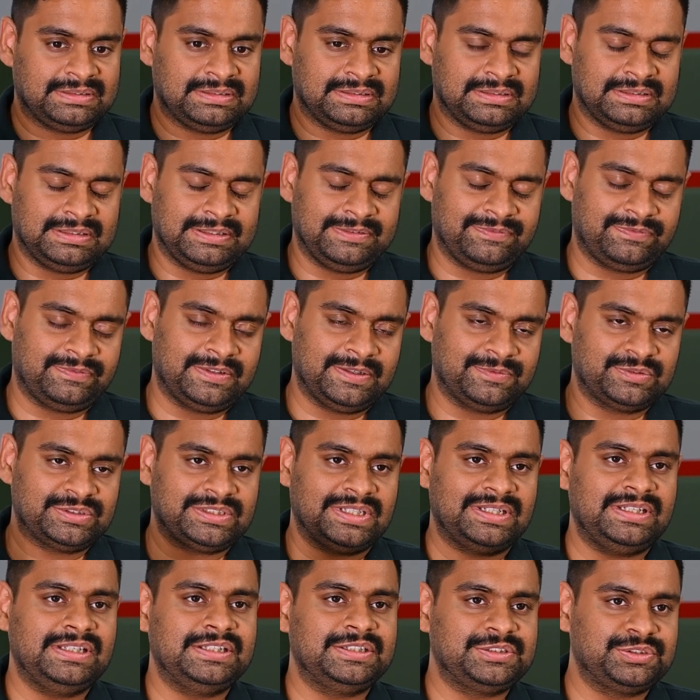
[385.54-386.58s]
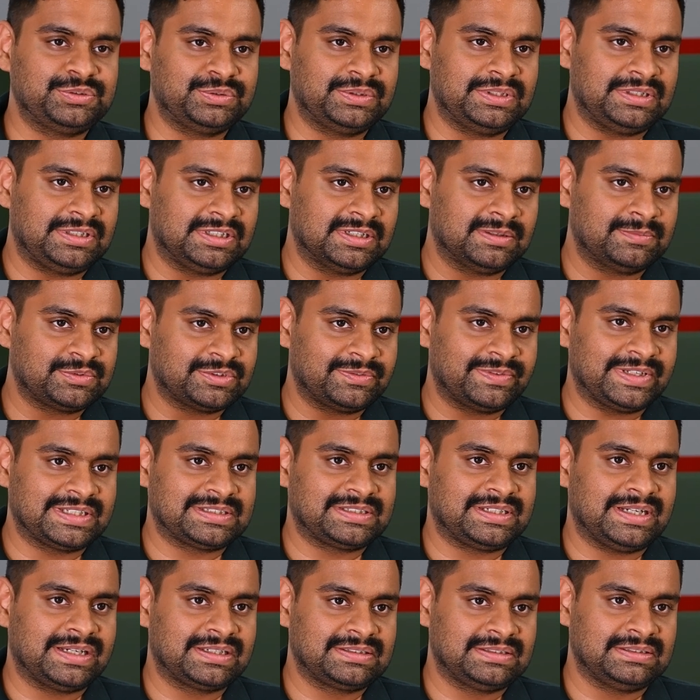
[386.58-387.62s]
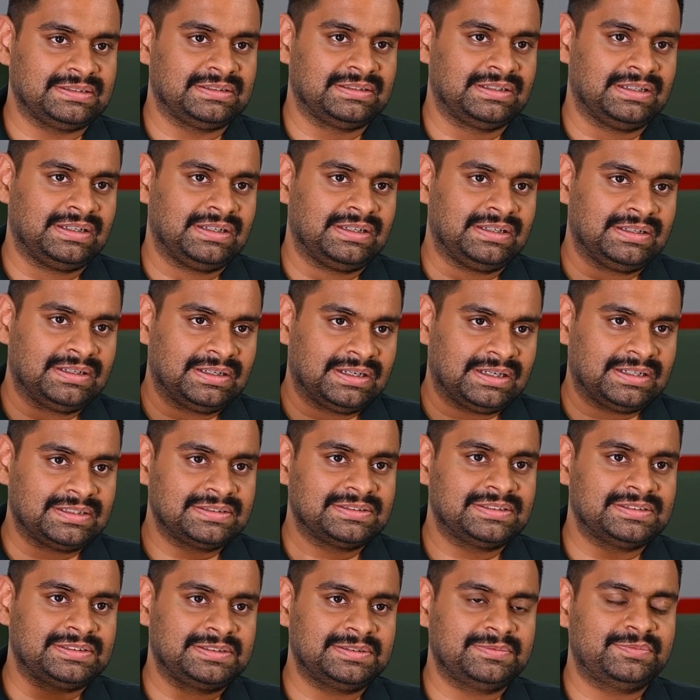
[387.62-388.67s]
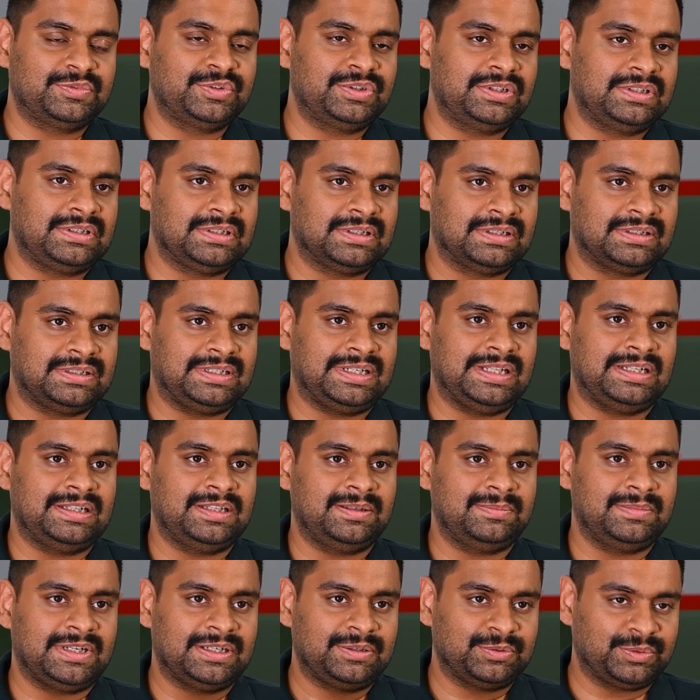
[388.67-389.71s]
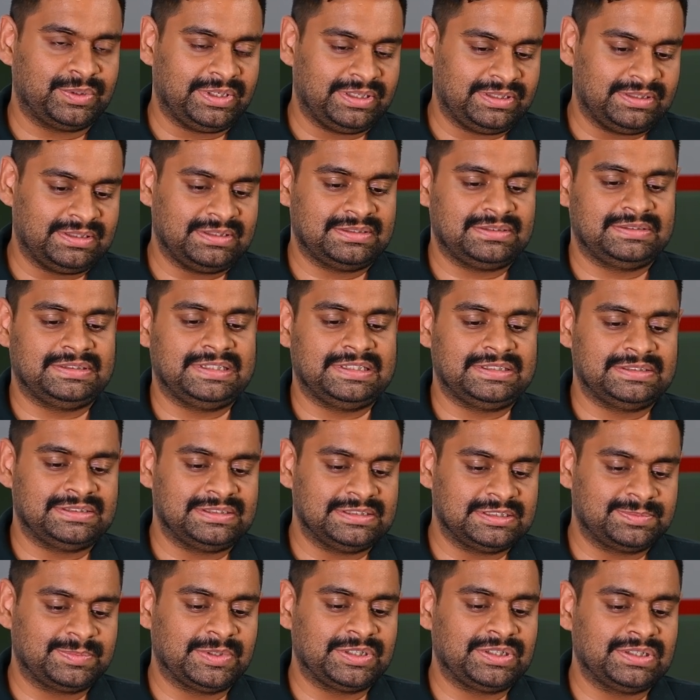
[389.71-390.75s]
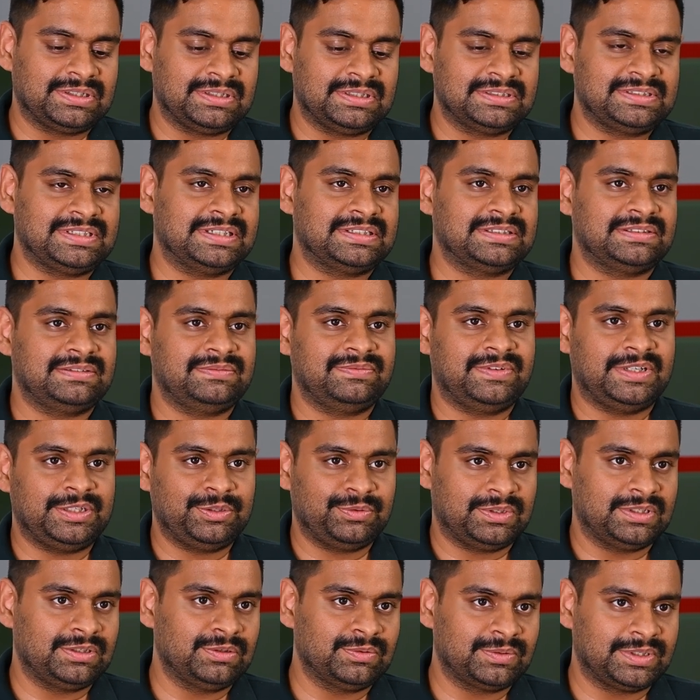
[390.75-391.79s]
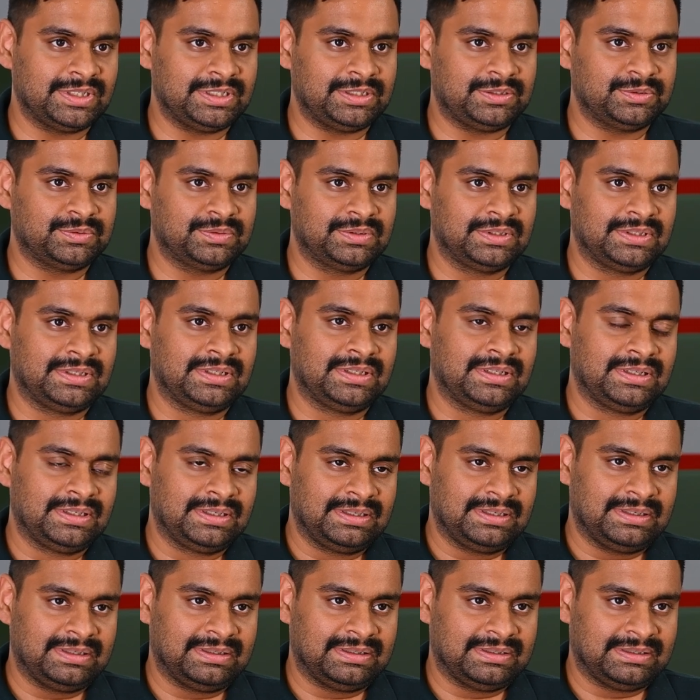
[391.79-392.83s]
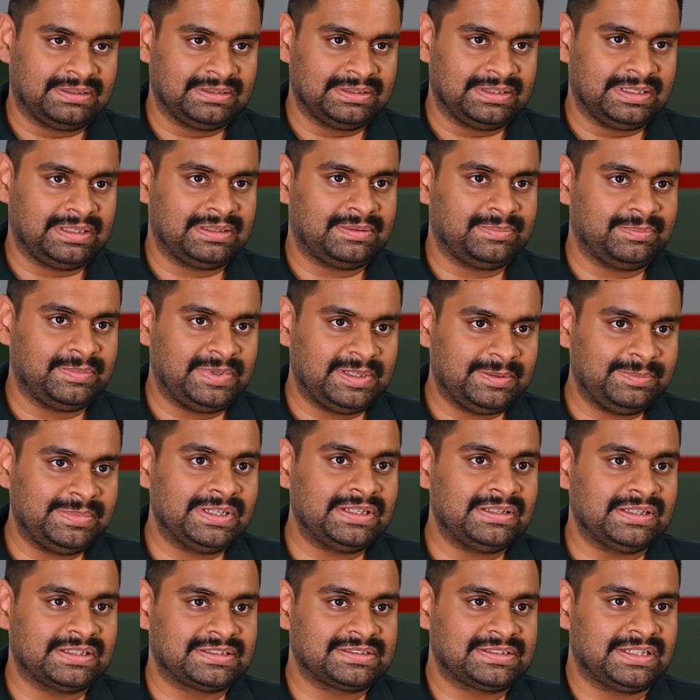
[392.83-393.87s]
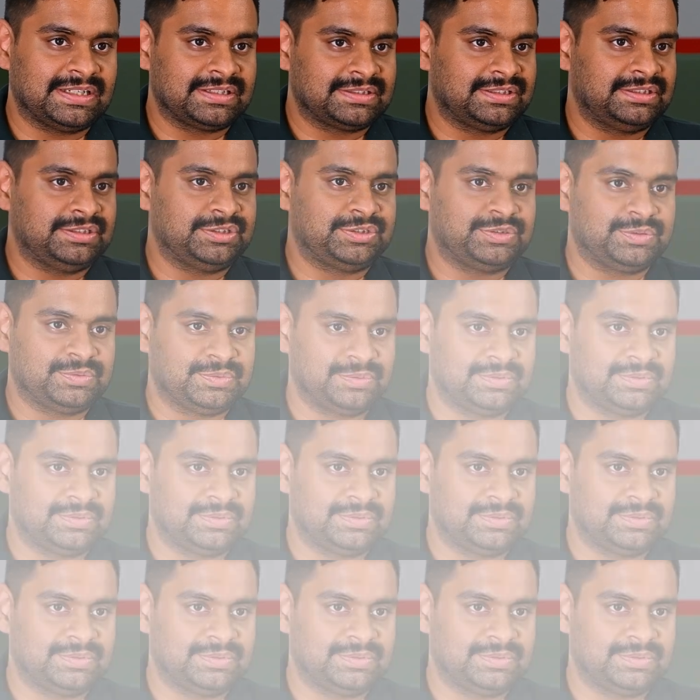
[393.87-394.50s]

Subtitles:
if there was any issue in terms of extraction, our system would tell them that, okay, there's this particular section where you can look into. There may be an extraction issue.